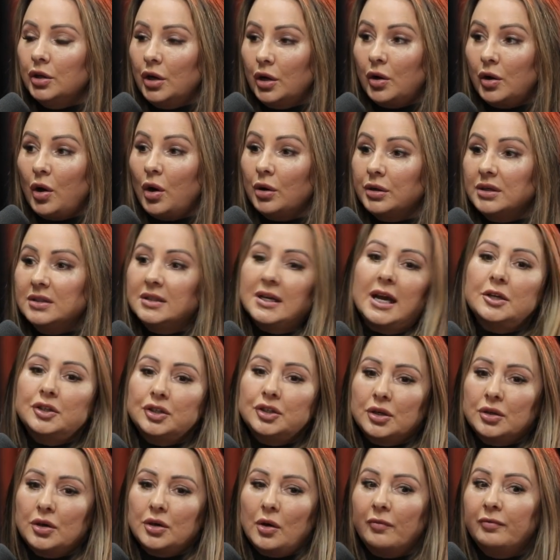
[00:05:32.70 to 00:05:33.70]

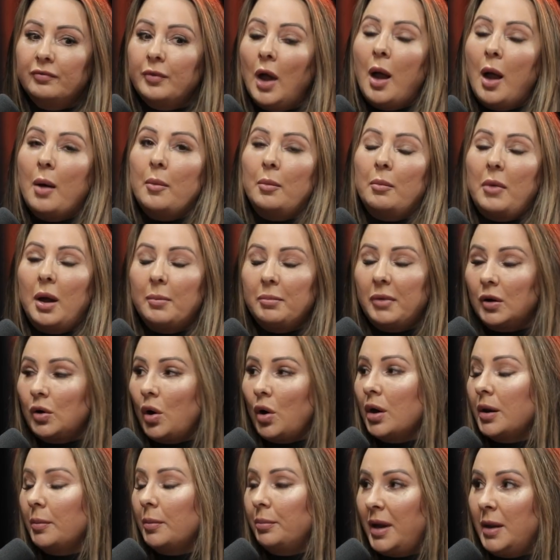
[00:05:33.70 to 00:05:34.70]
connotation of, oh my
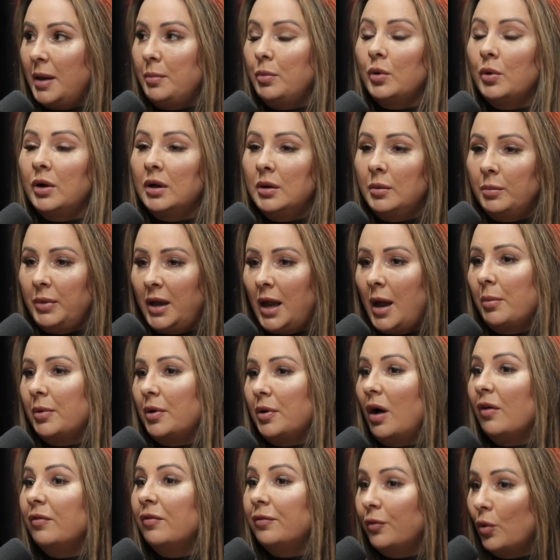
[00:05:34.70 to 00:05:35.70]
God, are people going to be able
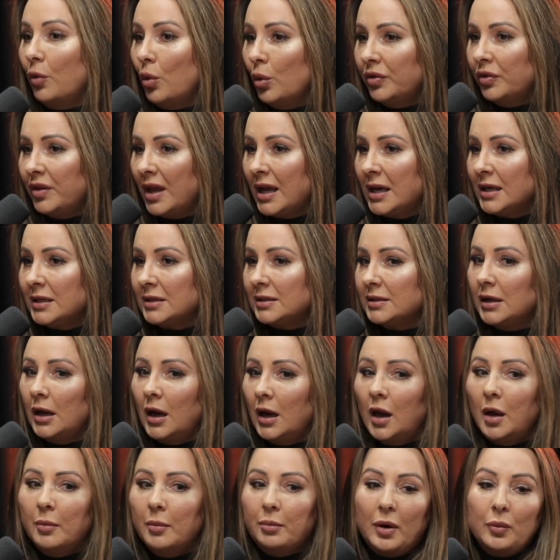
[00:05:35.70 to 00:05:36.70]
to afford these?
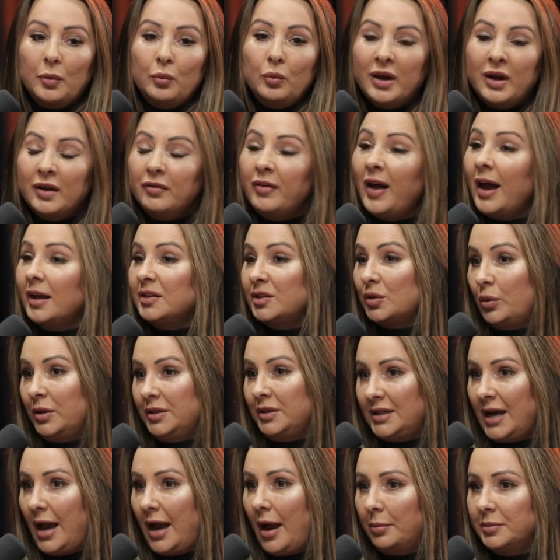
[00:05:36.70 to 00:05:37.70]
But we've had to
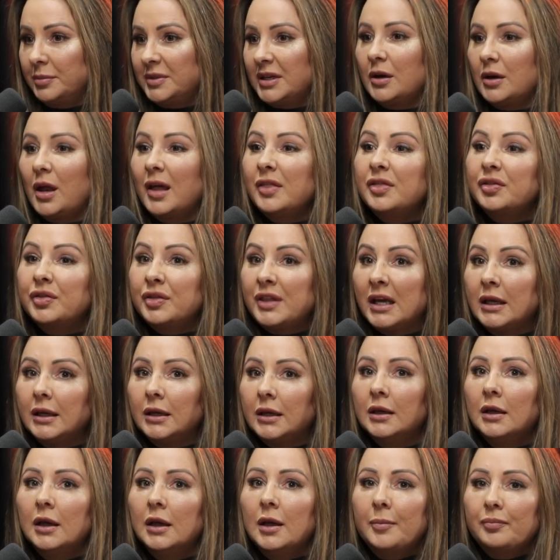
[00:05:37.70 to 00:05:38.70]
adapt. And I
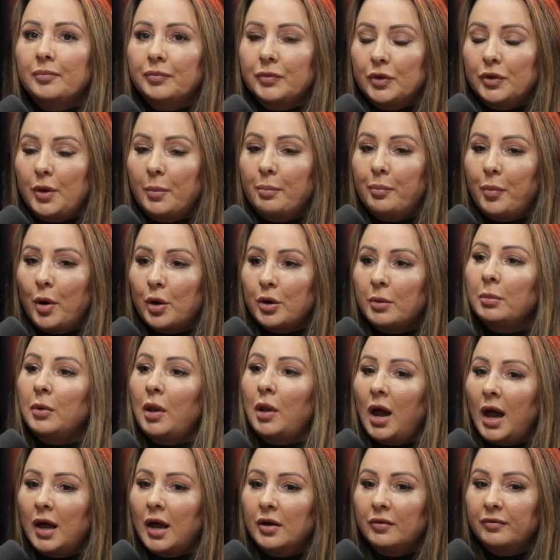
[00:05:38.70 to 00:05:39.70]
think the bottom
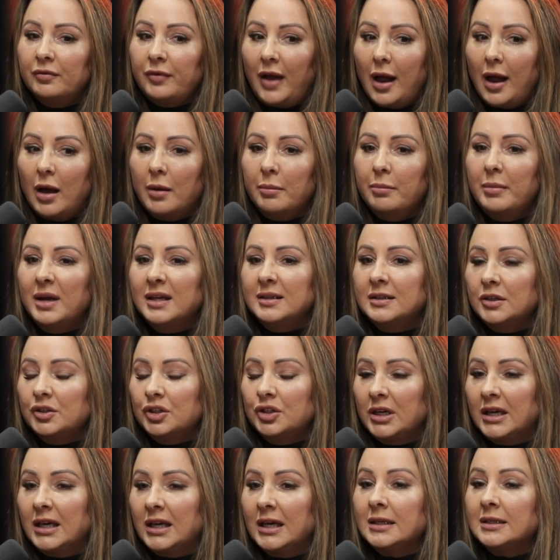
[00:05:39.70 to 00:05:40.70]
line of our
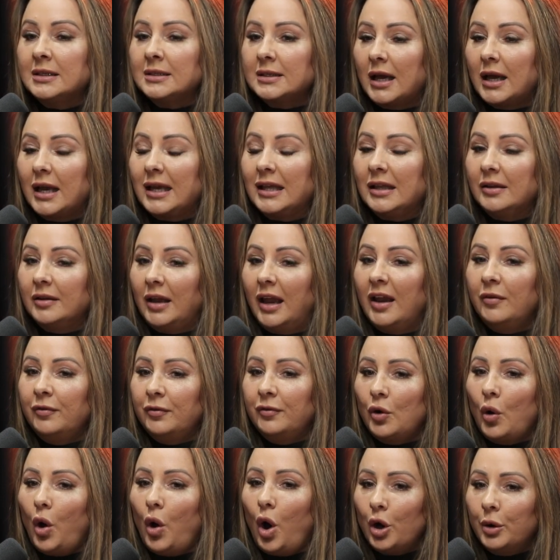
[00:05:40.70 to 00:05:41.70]
messaging is, if
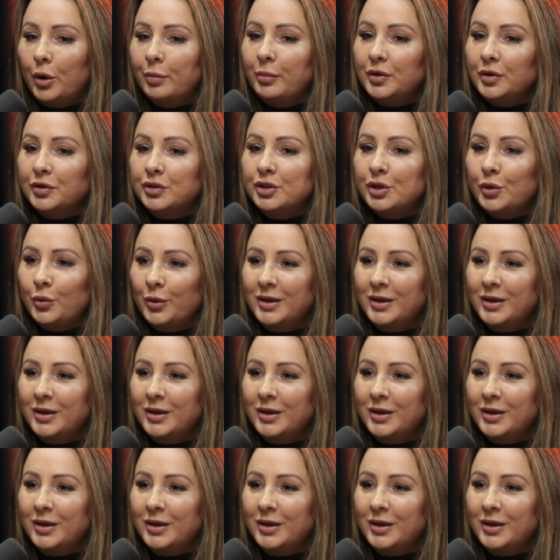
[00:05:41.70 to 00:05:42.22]
you're open to